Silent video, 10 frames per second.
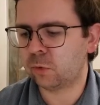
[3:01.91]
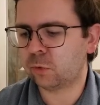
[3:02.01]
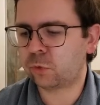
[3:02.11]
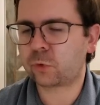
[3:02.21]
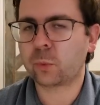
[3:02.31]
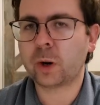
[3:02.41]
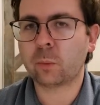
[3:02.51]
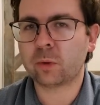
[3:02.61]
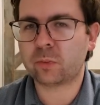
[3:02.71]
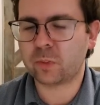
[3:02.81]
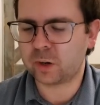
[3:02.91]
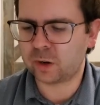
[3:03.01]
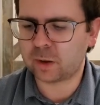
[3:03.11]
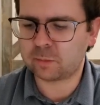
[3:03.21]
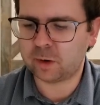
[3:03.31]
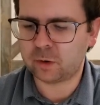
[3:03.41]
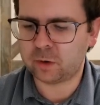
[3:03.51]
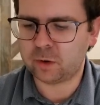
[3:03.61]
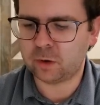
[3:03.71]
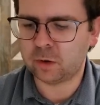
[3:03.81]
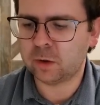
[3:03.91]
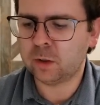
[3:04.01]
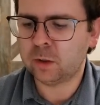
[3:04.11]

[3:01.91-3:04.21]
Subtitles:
square what's in the denominator here.